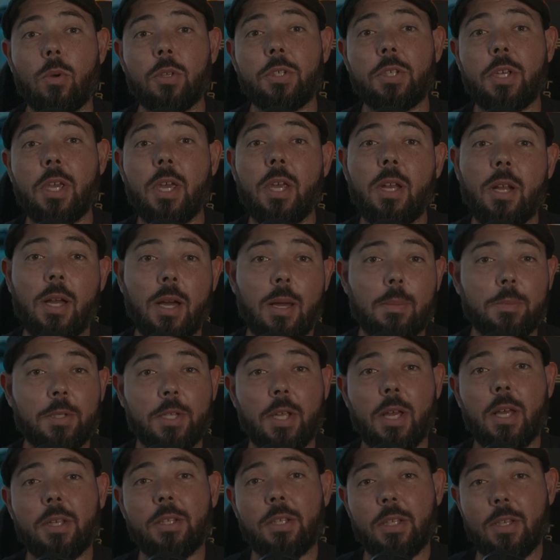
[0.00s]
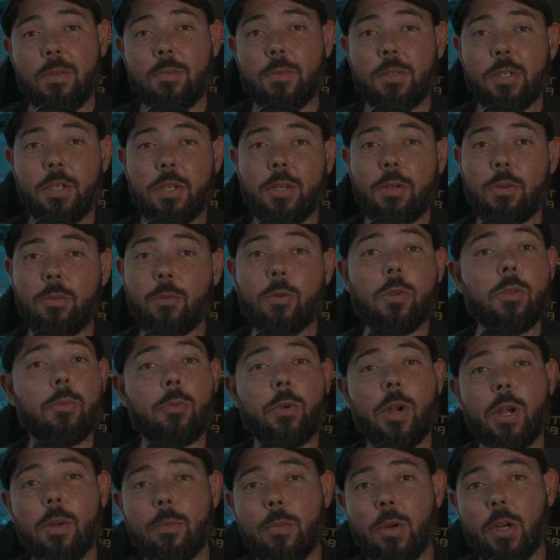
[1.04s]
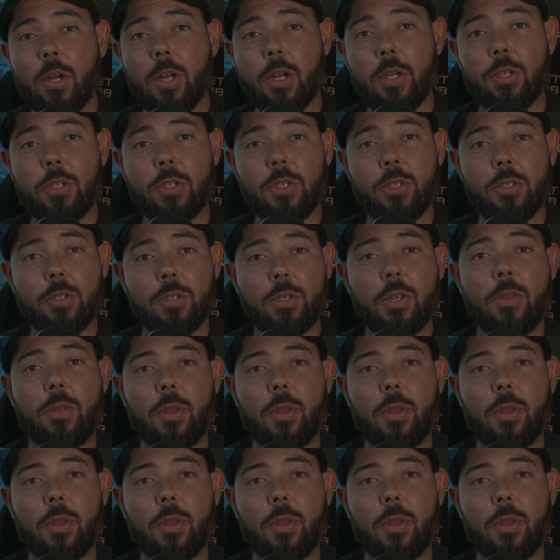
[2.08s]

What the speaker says: Once again, I'm Scott Stevenson with Raiden Productions.